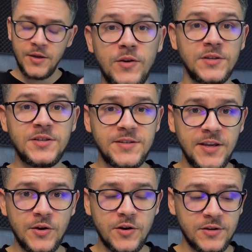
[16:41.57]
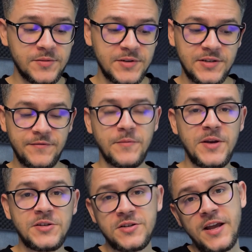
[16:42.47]
You can just take your customer's
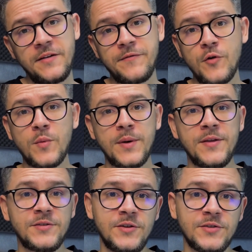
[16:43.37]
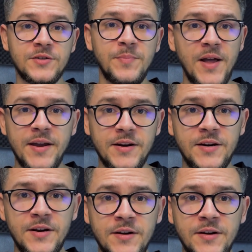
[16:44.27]
information and forward it to your supplier.